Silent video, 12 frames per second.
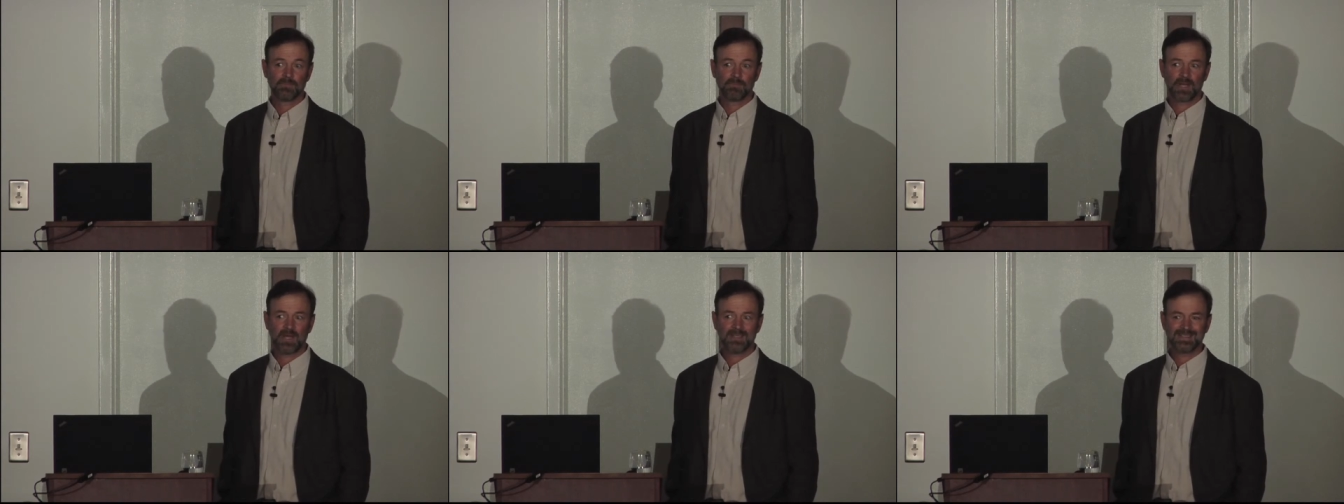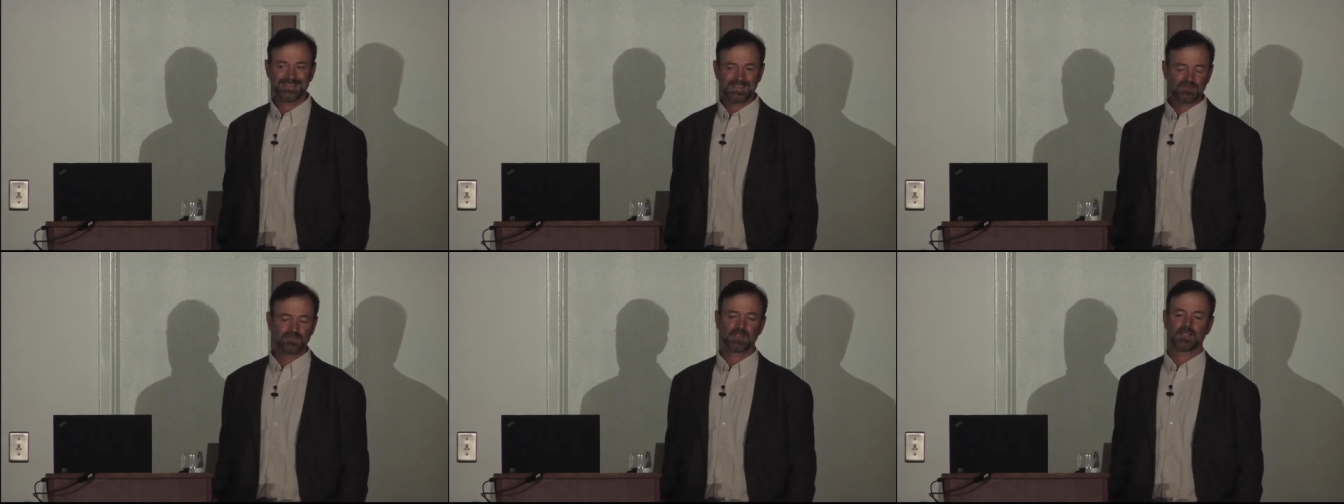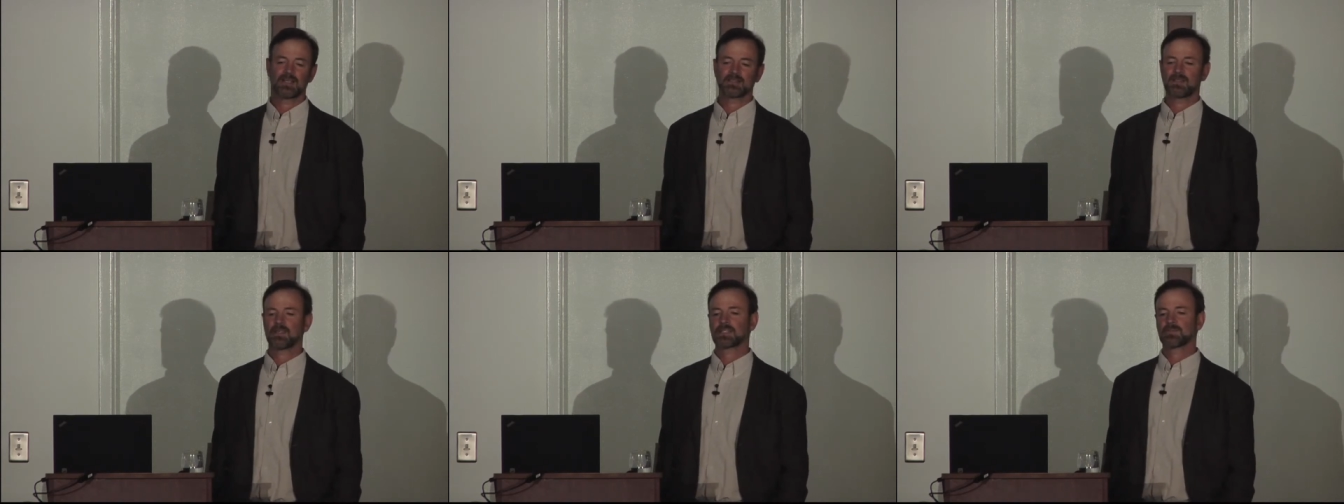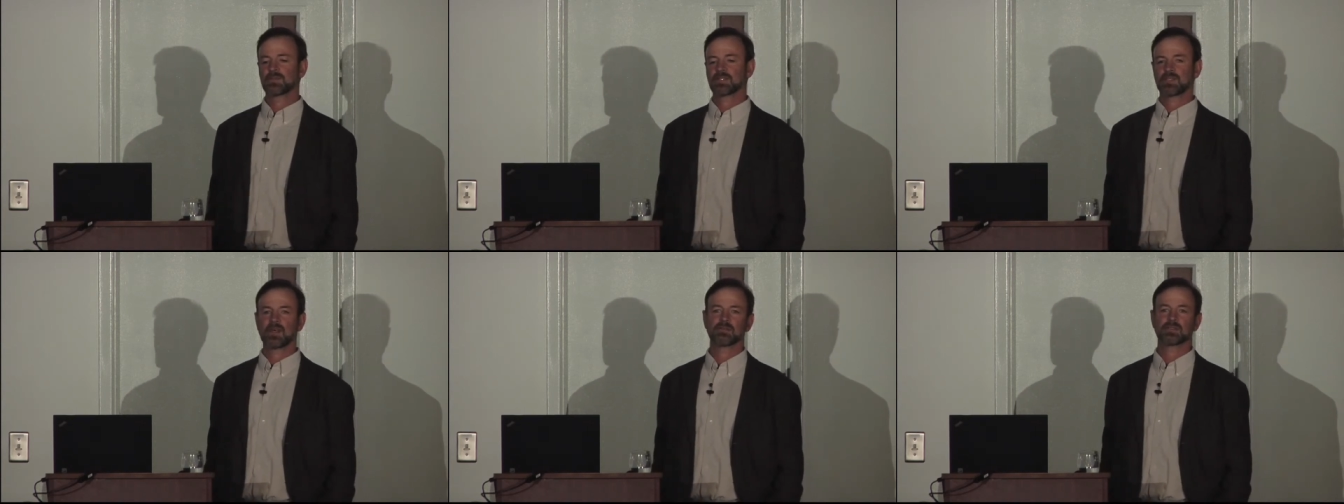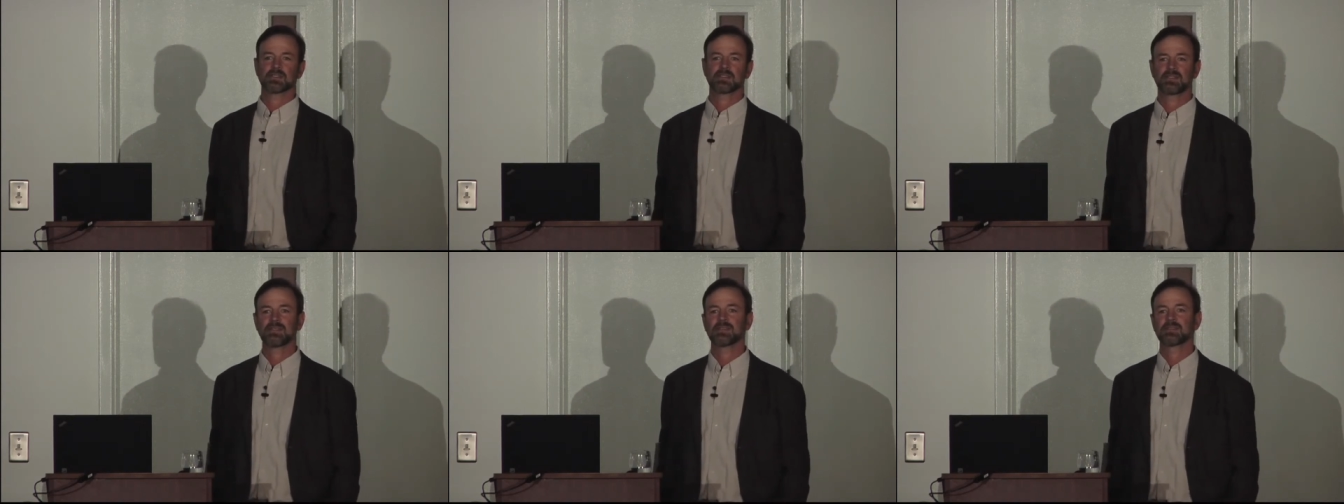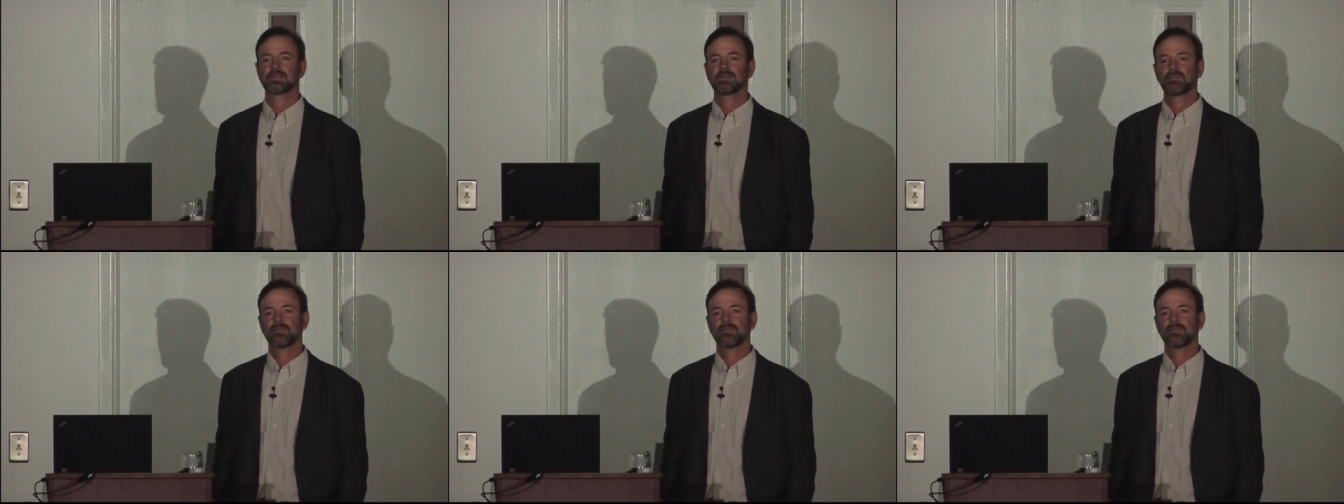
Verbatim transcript: but I didn't realize that experts thought it was extinct.